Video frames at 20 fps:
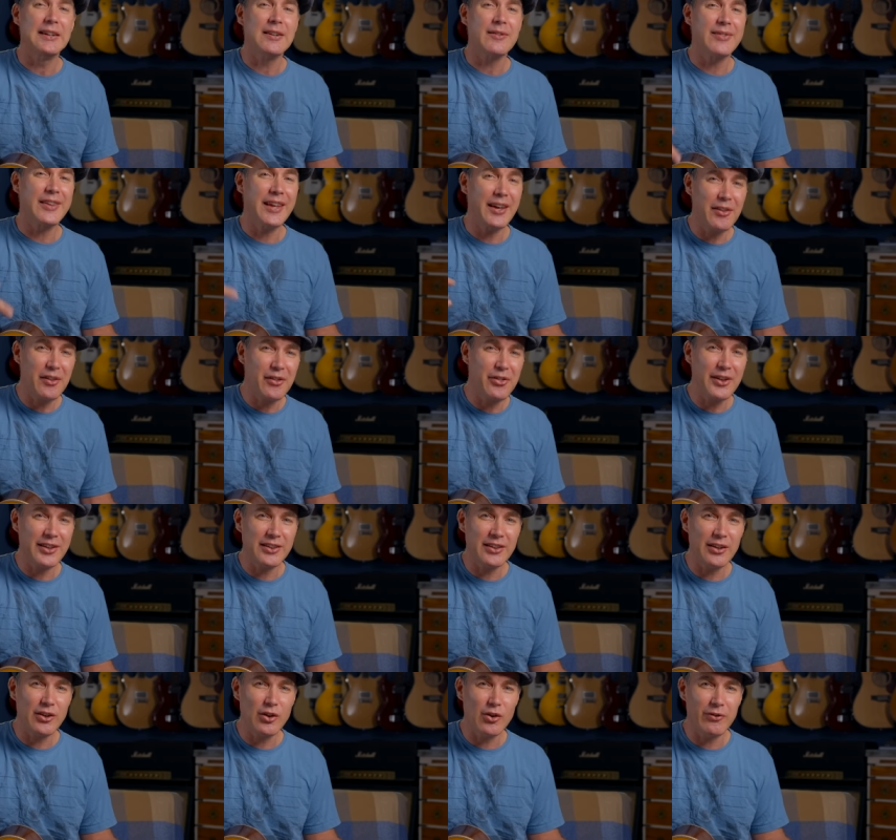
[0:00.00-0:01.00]
The other thing
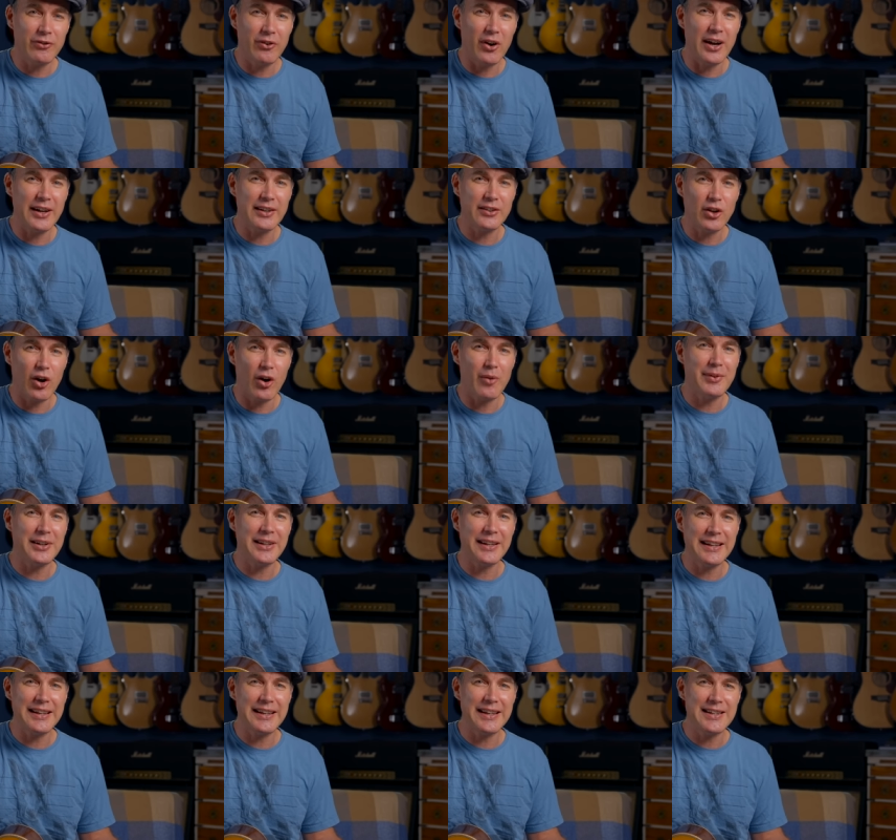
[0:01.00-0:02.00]
that you'll find
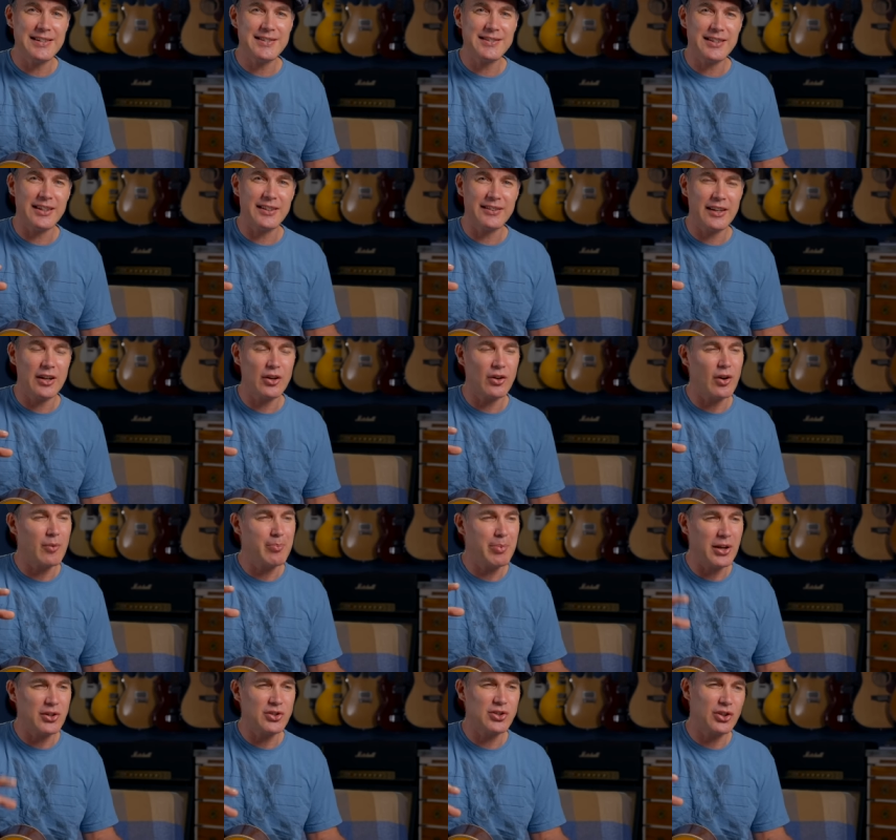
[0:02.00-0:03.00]
commonly is that there are a
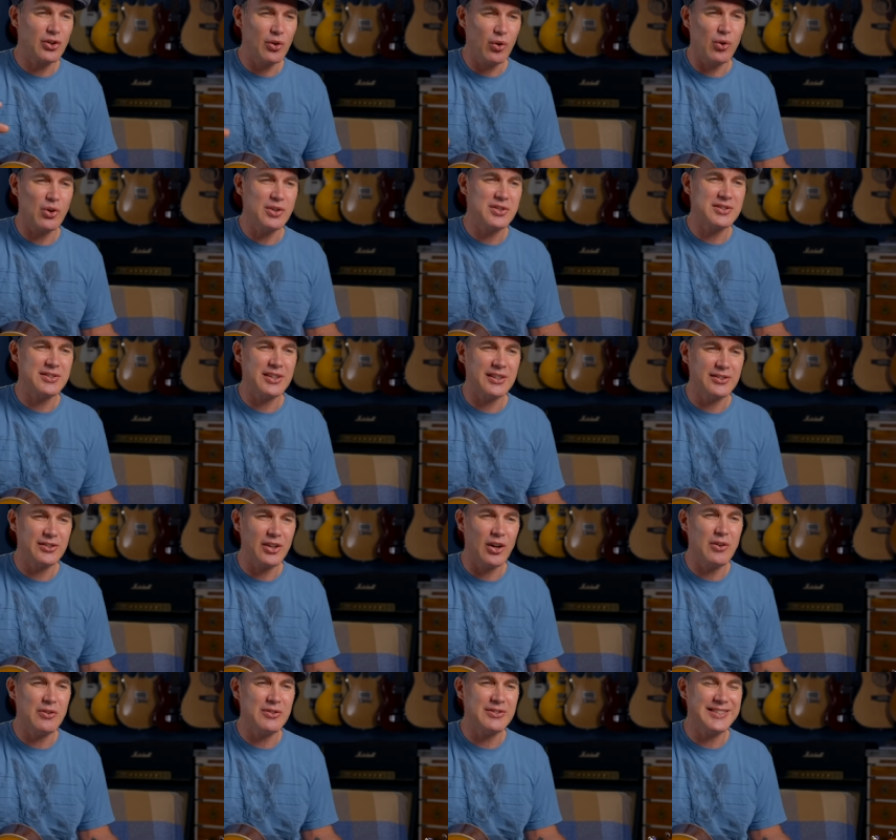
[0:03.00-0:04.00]
bunch of chords that
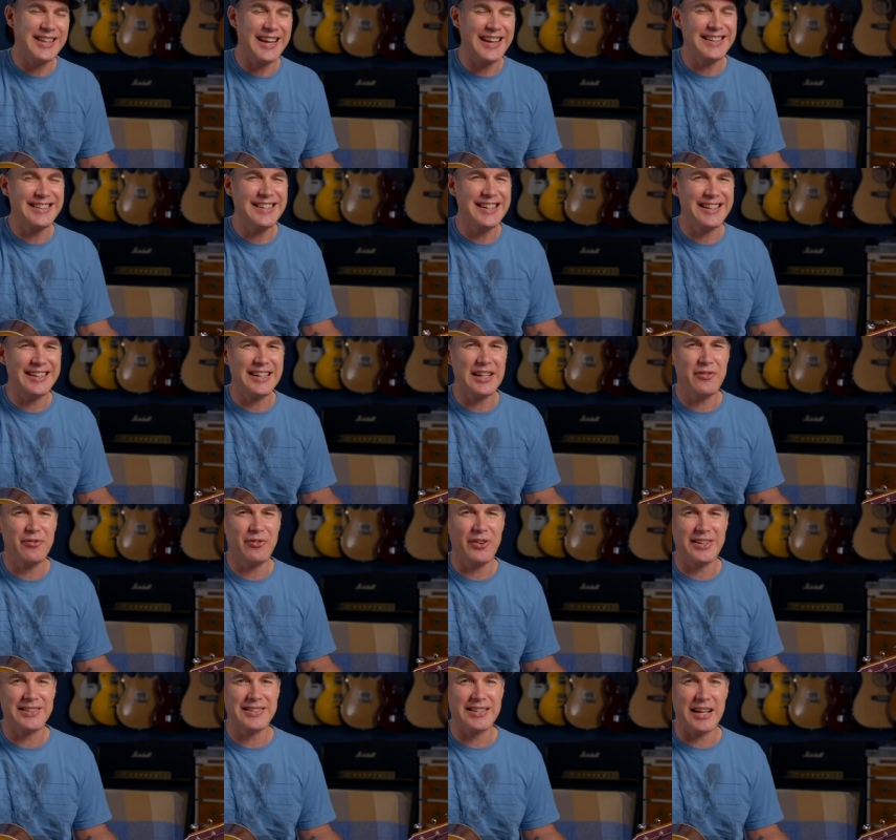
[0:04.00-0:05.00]
don't technically
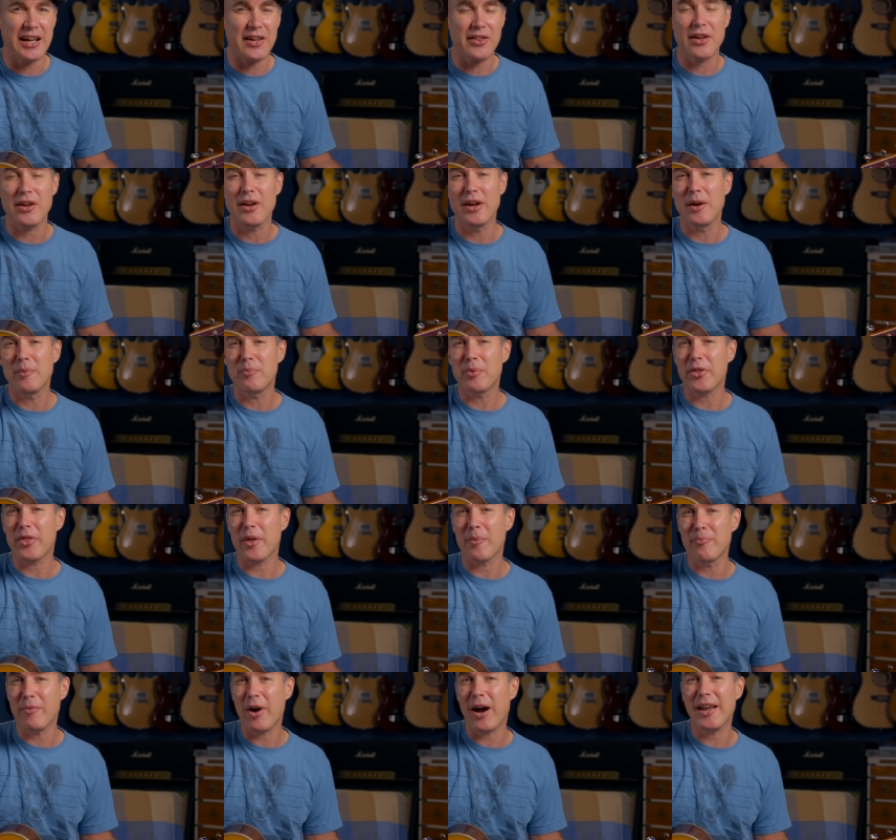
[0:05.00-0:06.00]
fit together, but the
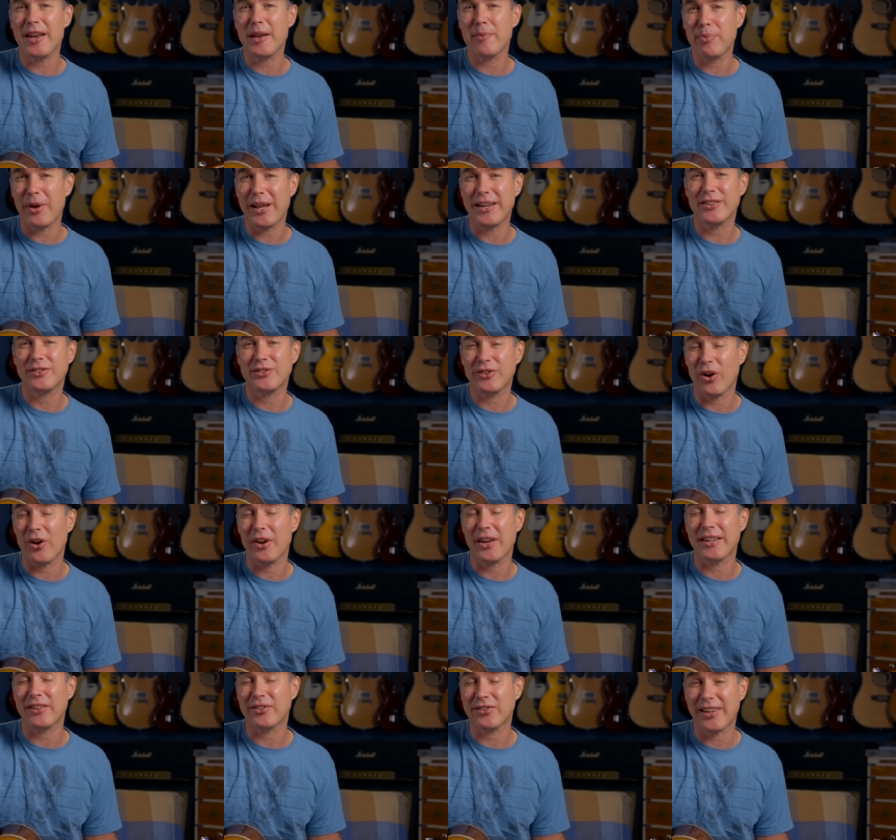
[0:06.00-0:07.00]
minor
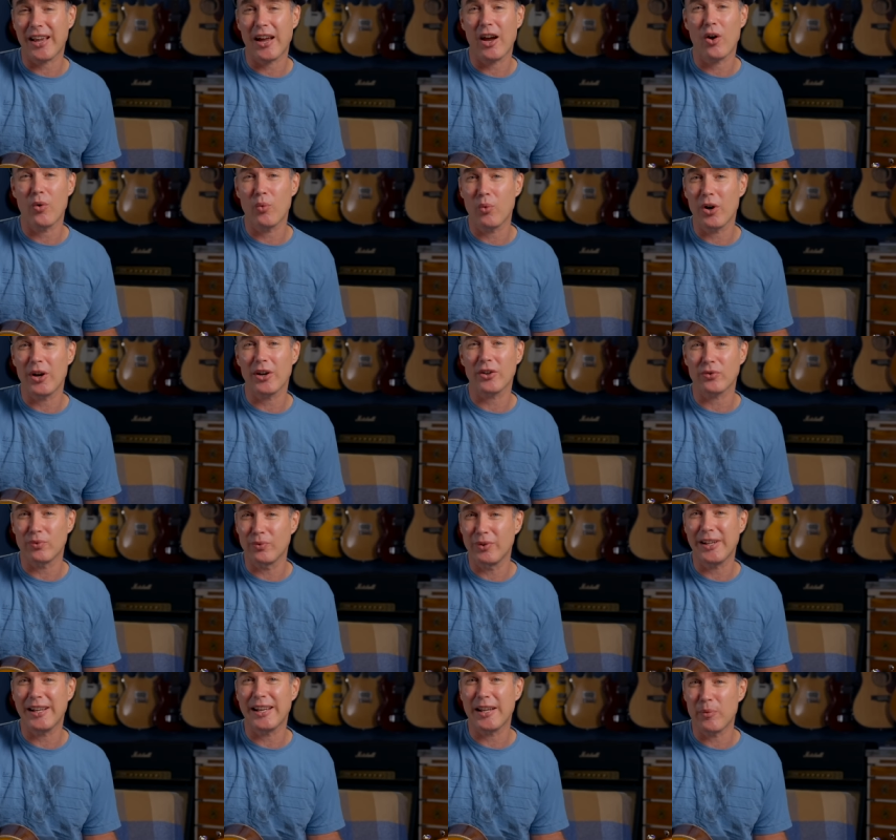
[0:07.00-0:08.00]
pentatonic scale works
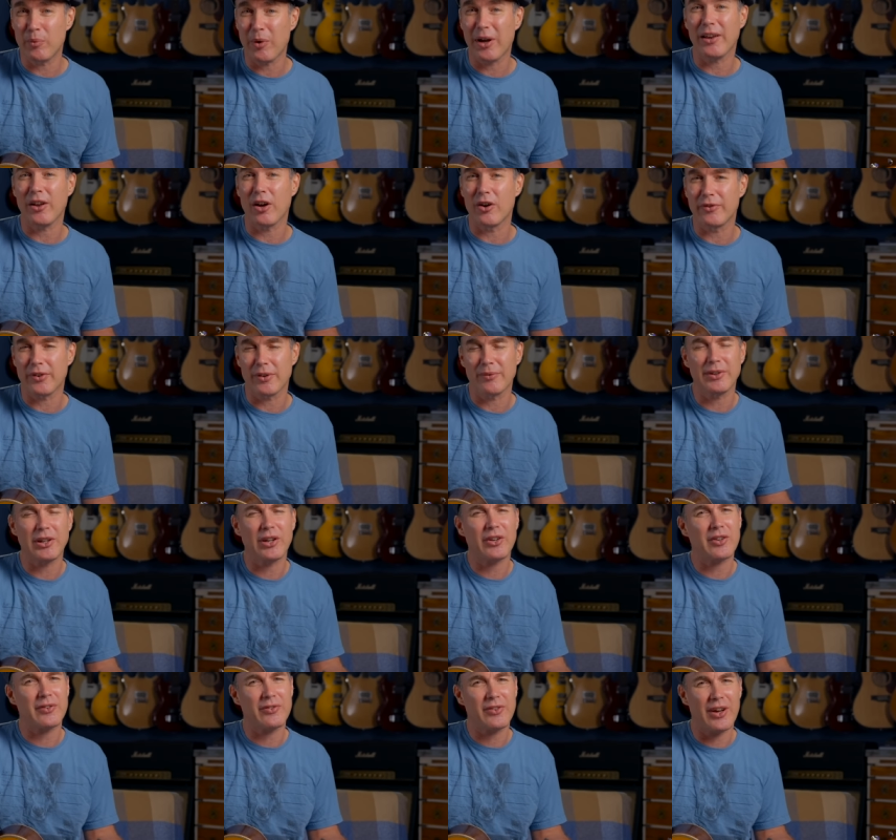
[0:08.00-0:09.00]
really well over them. A
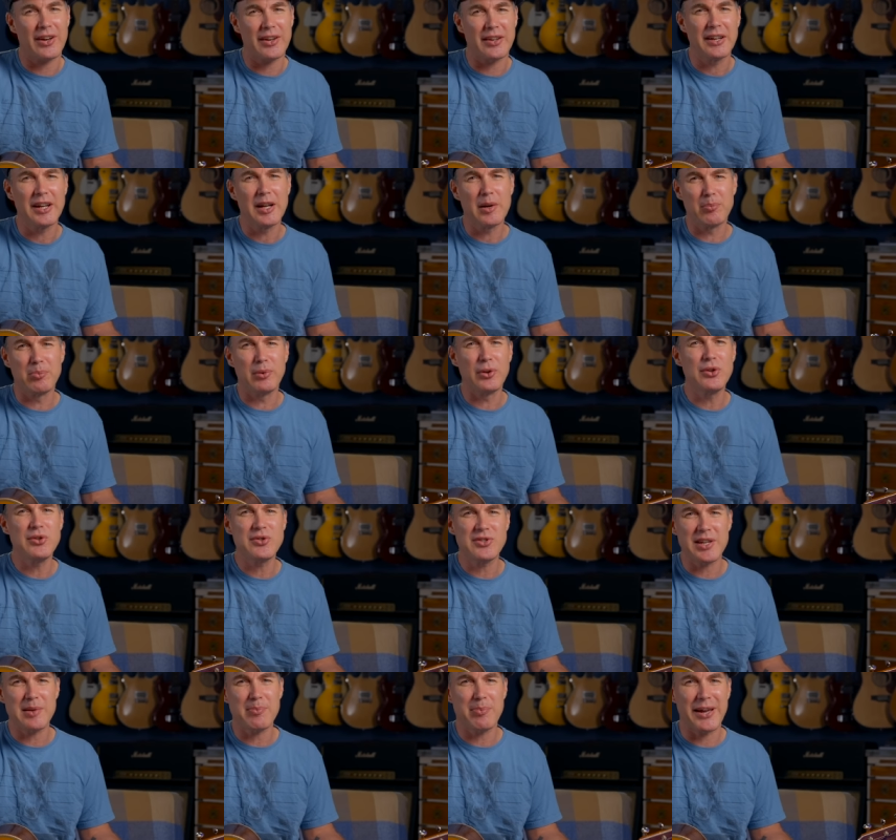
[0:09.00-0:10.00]
lot of kind of
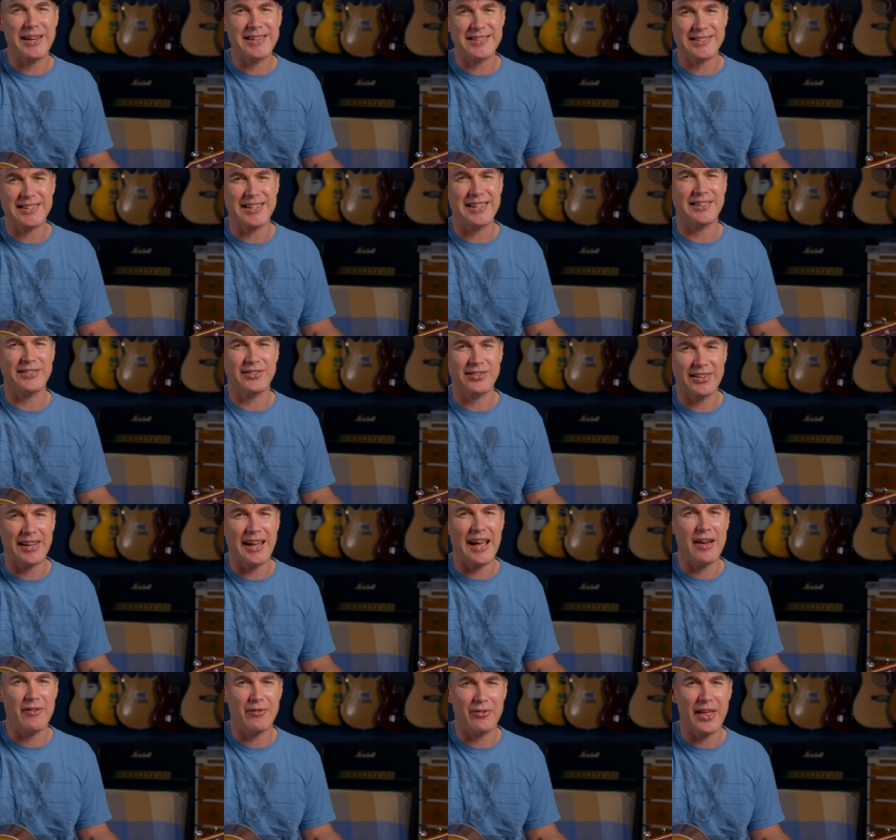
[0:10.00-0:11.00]
bluesy bass things
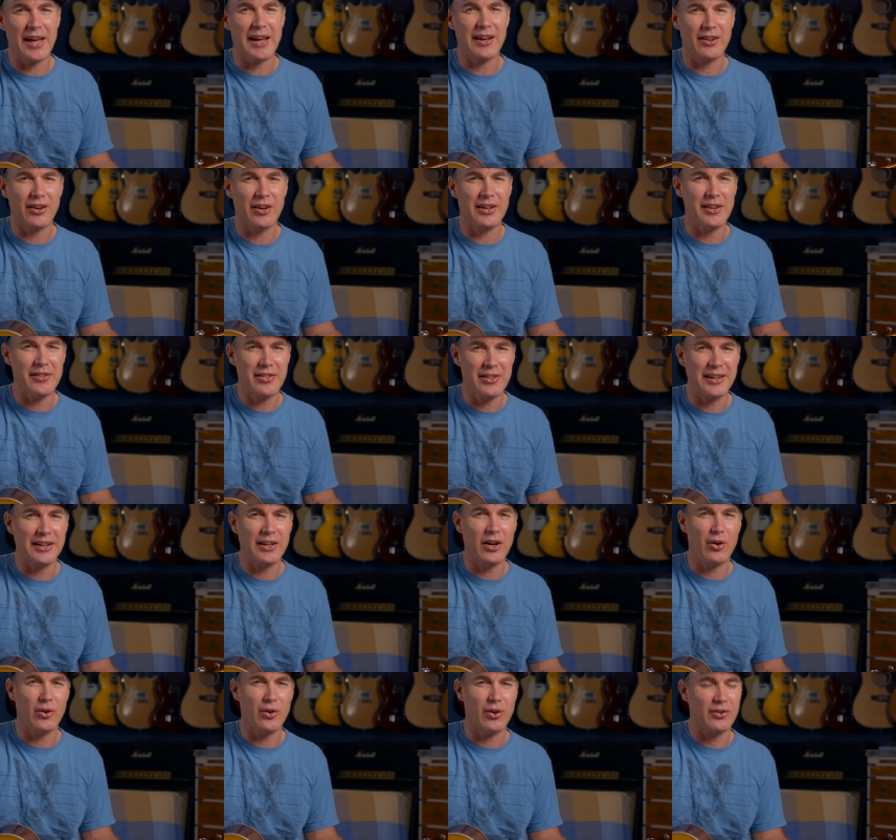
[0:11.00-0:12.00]
have that kind of thing
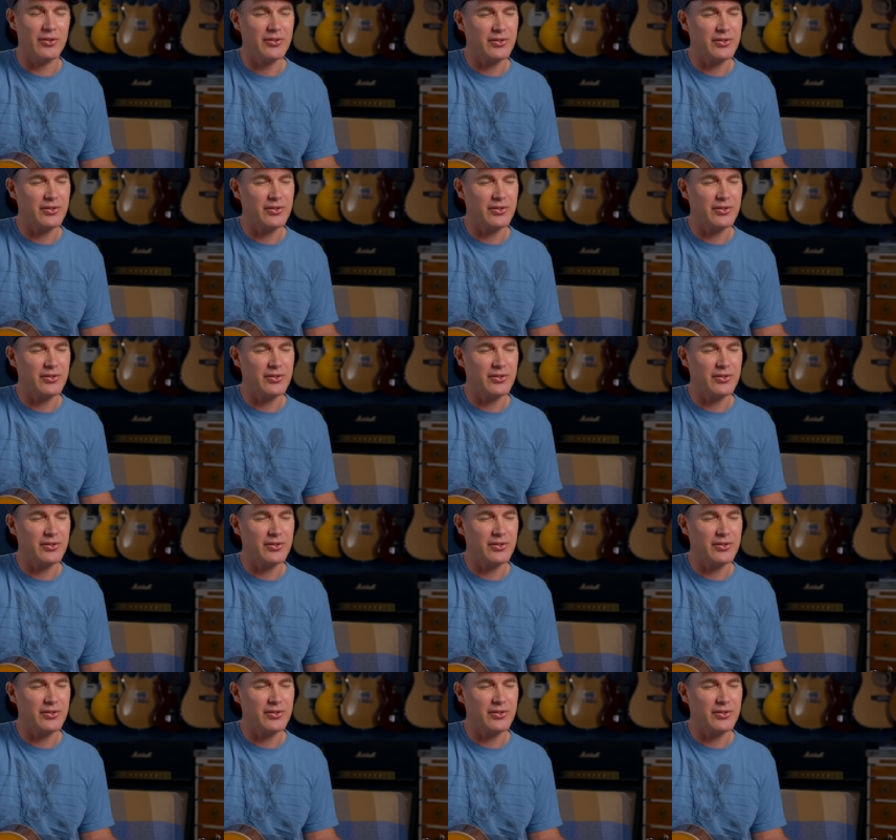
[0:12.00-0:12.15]
going on.